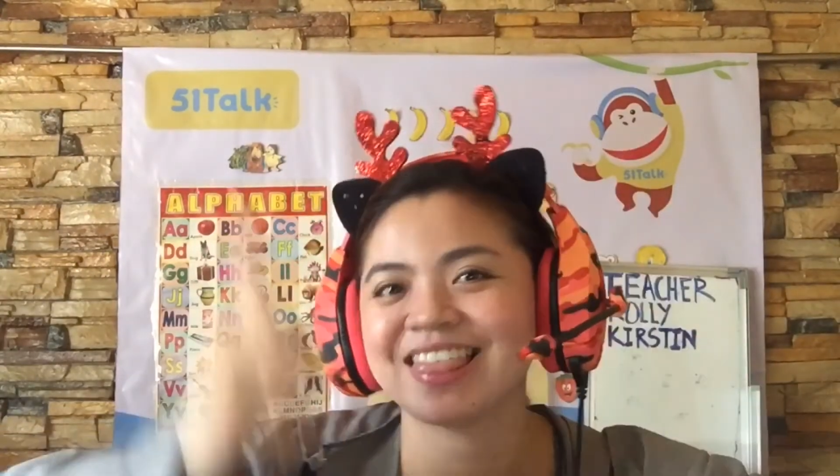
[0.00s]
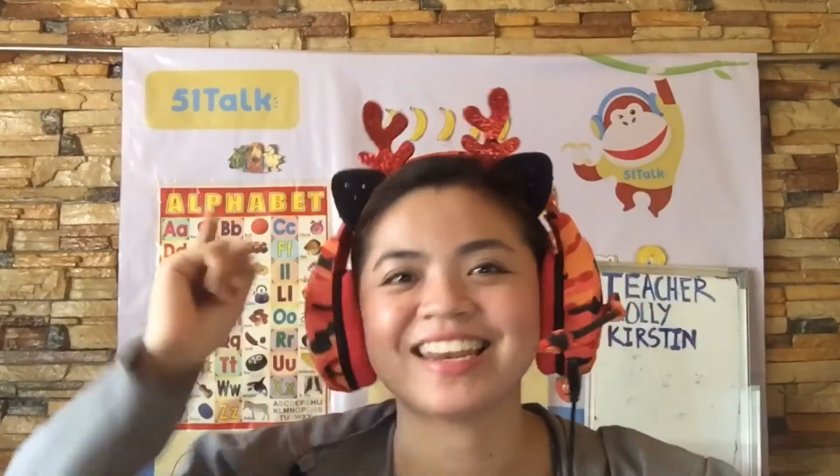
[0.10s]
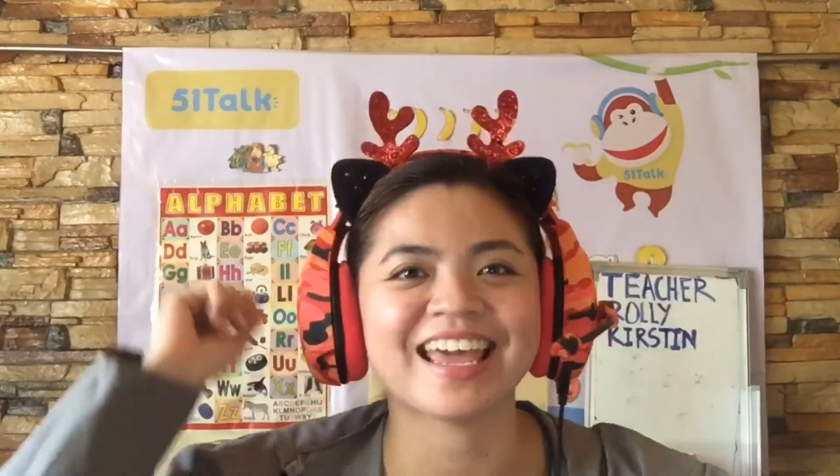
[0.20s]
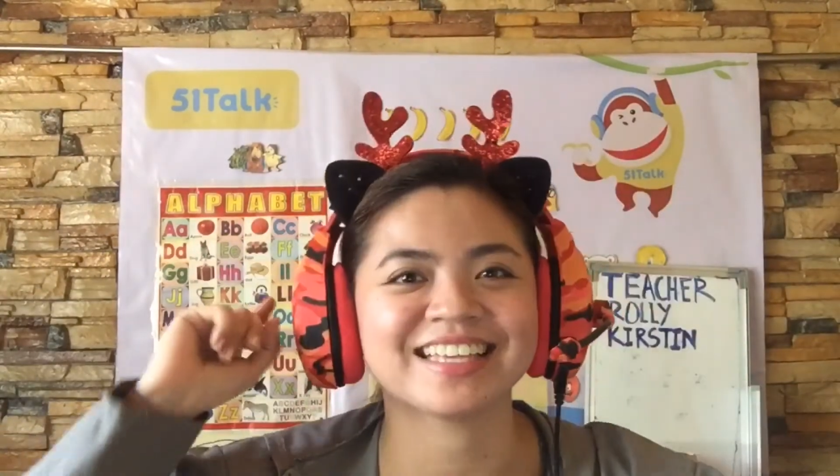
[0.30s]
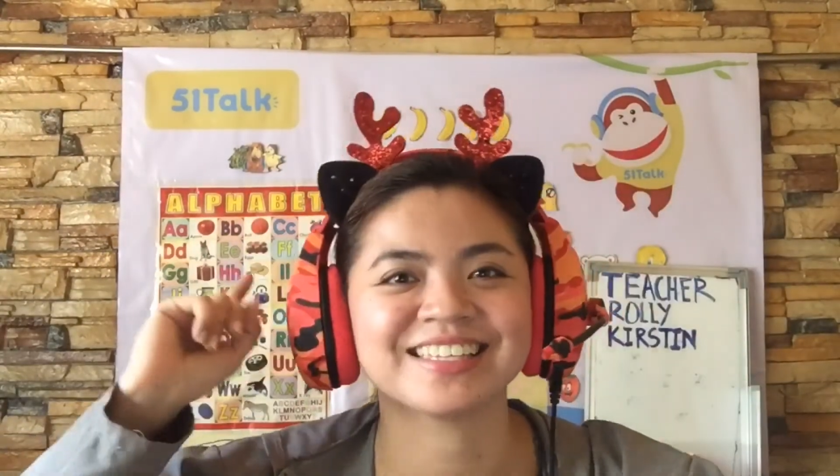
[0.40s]

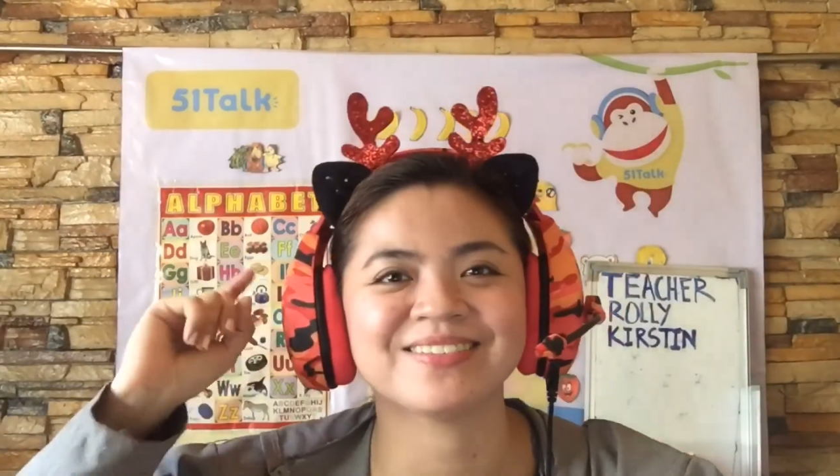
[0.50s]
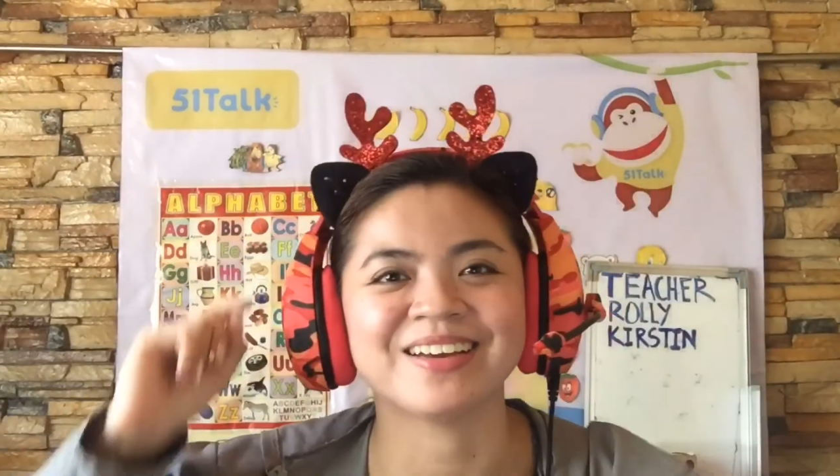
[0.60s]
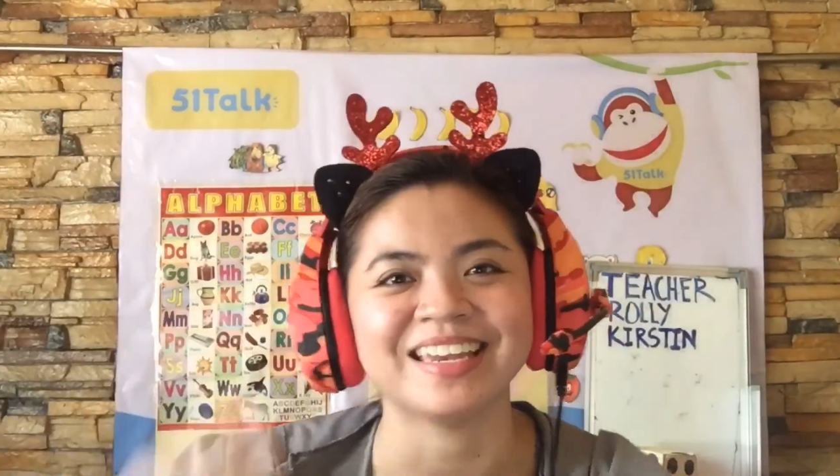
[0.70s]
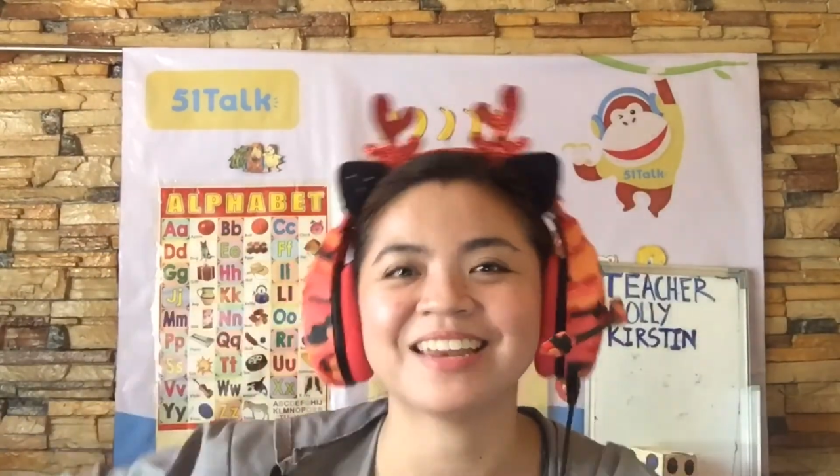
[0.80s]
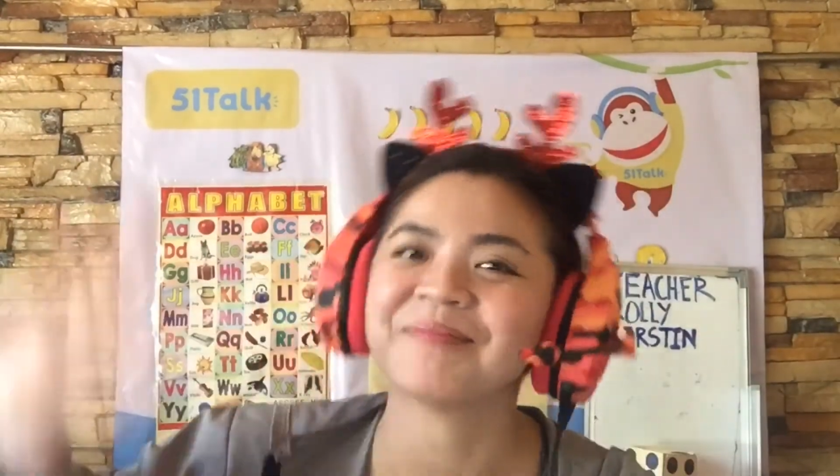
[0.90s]
the next
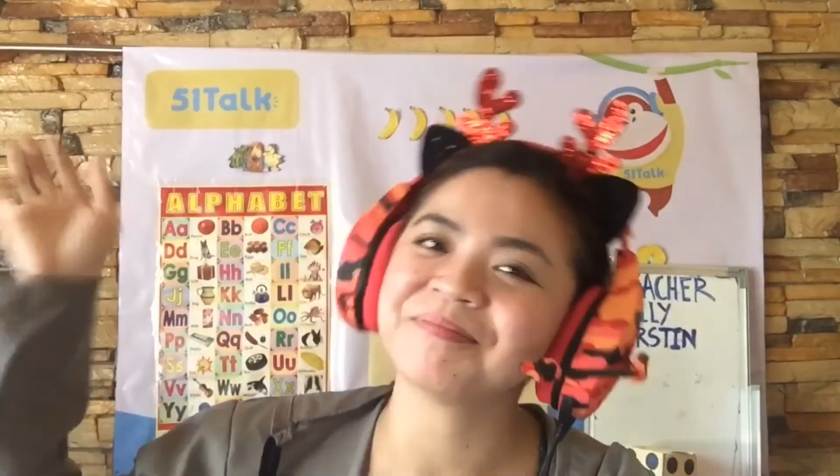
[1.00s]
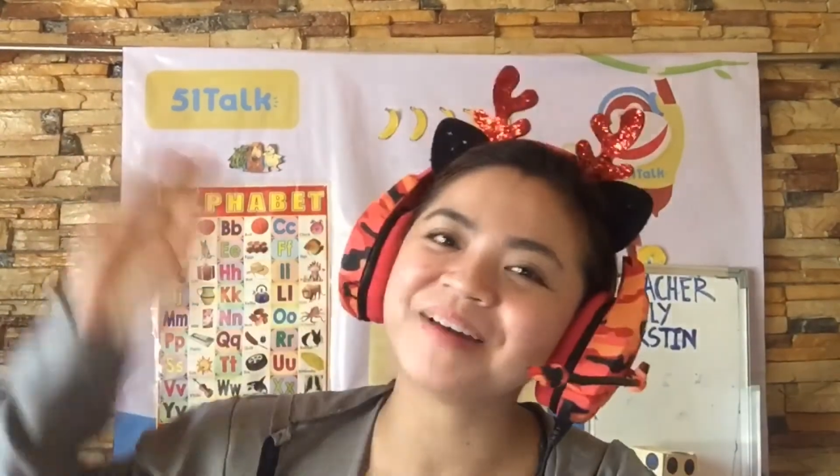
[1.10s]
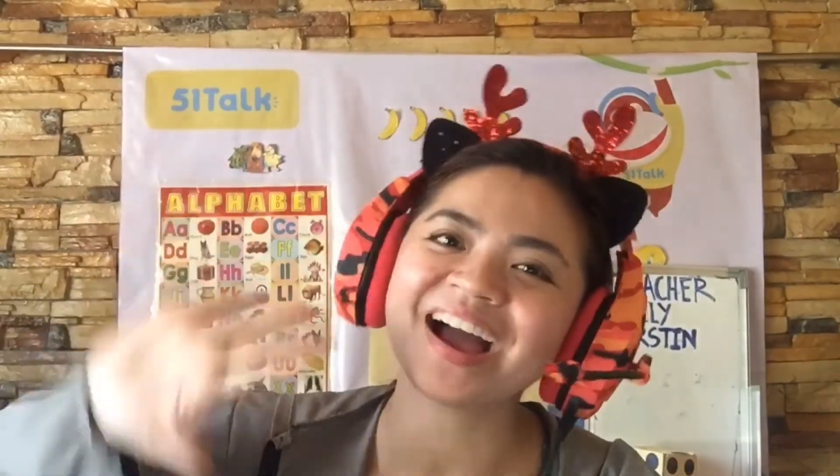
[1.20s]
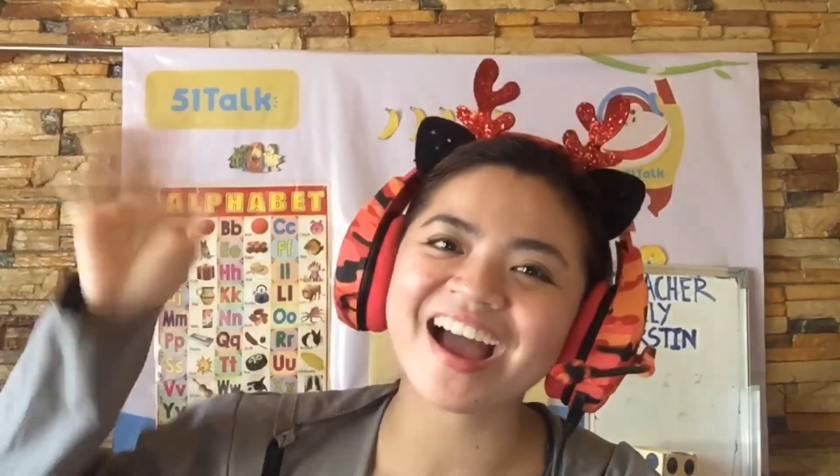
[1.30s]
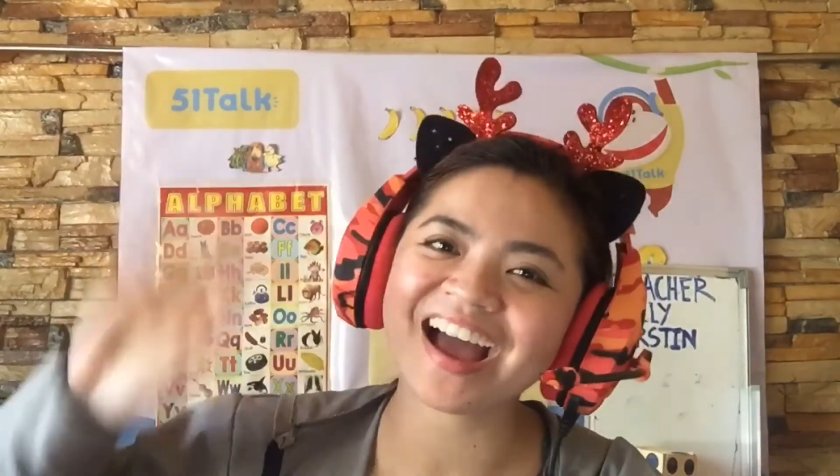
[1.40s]
one.
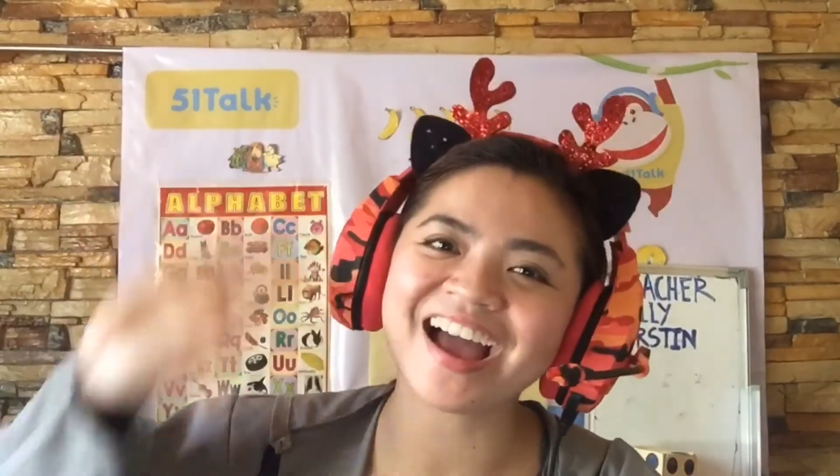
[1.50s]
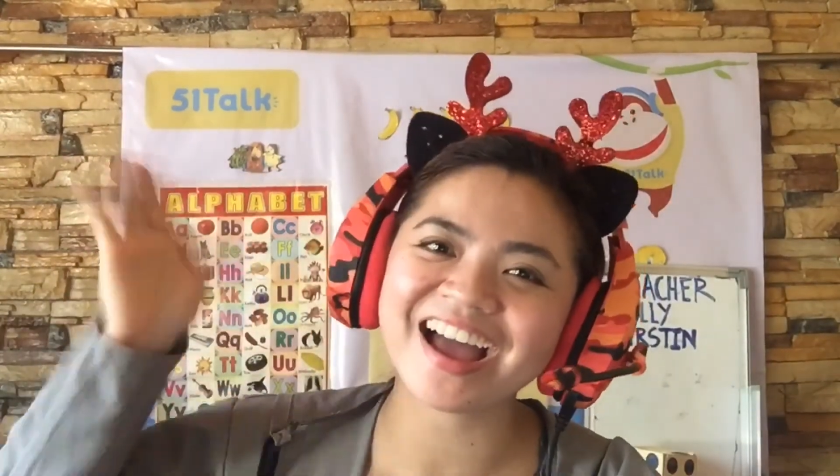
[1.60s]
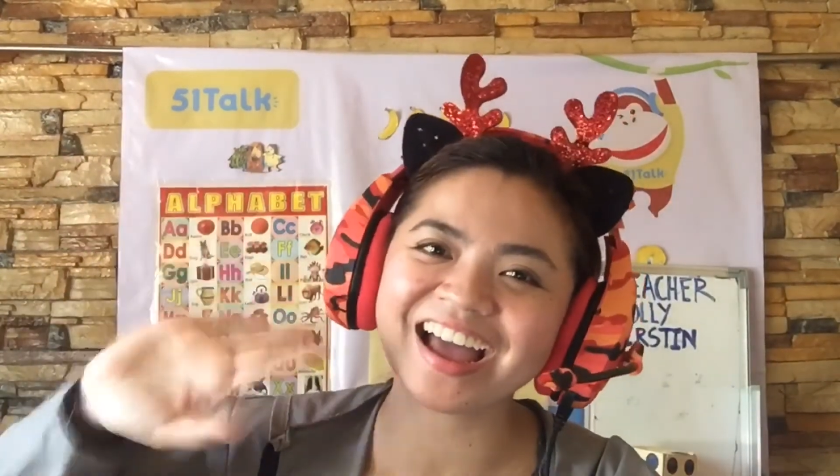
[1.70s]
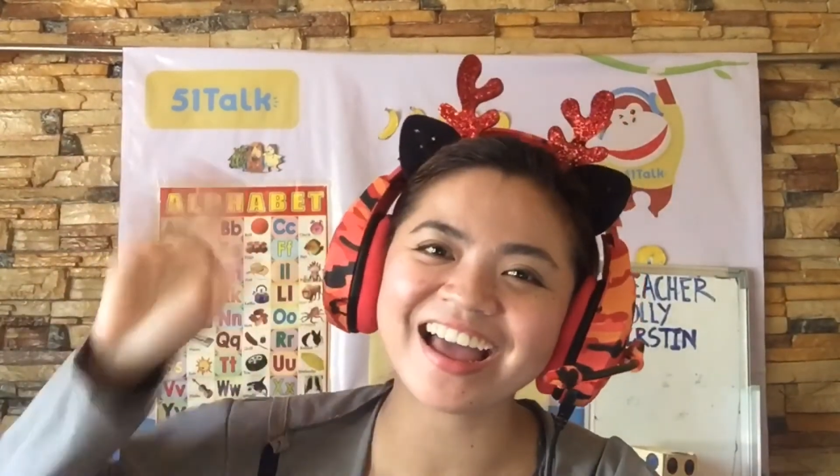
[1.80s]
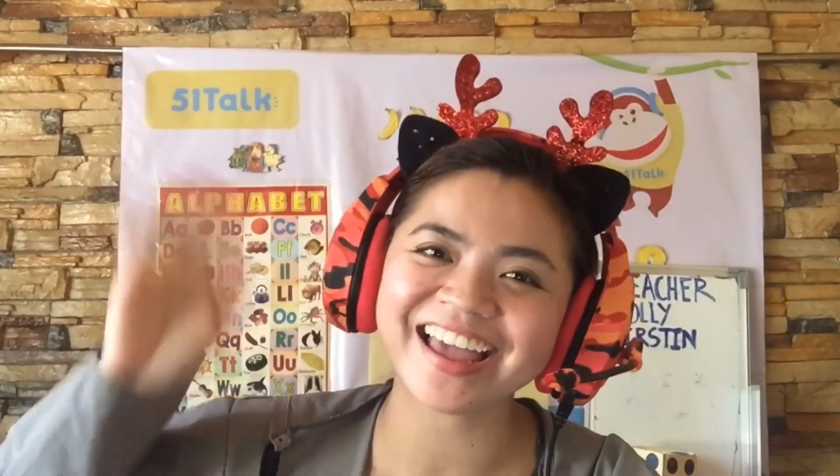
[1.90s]

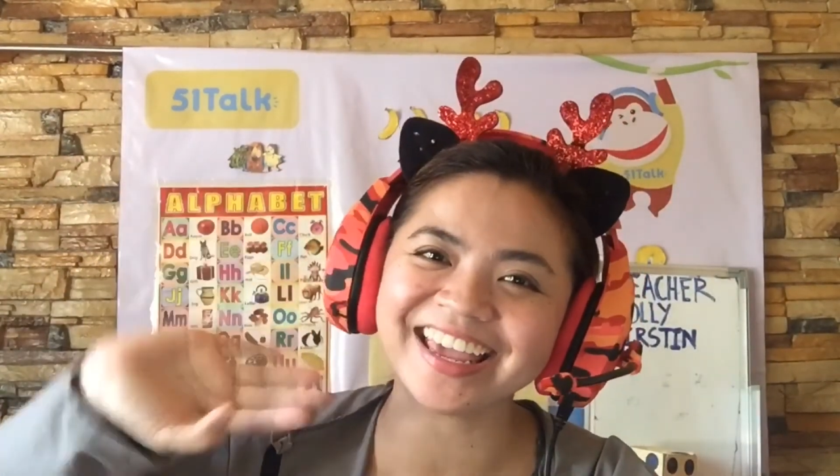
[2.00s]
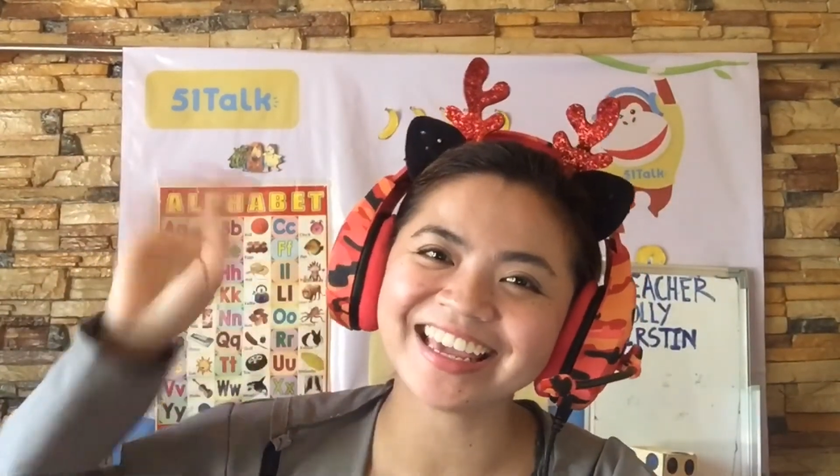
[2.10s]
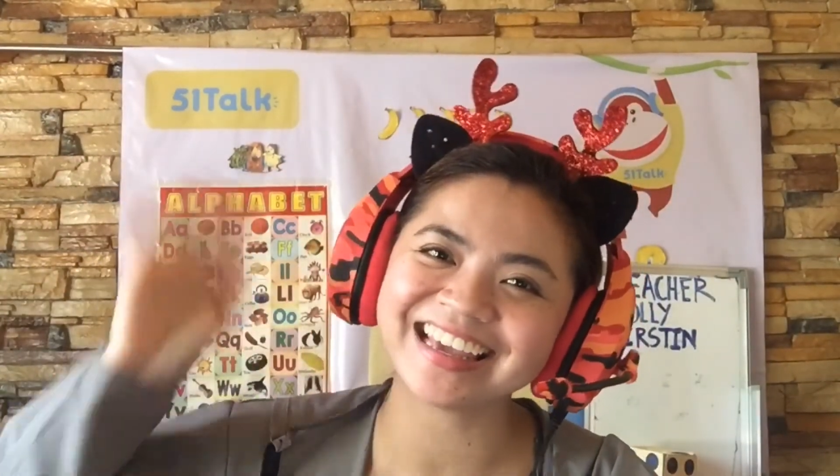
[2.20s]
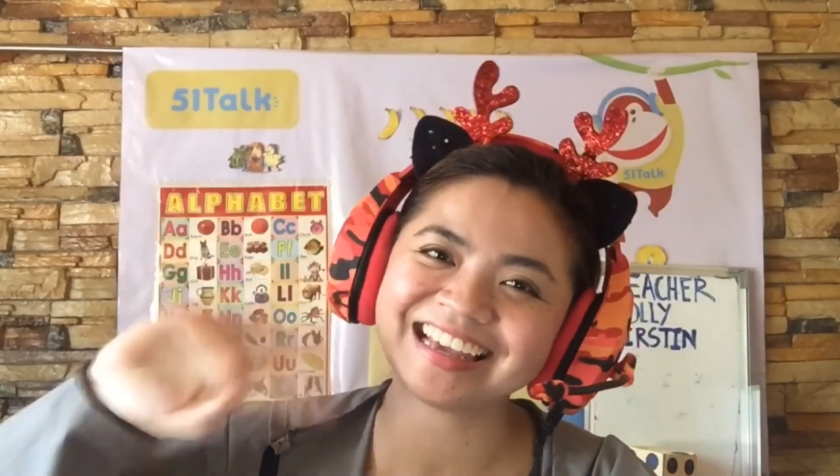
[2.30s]
Bye!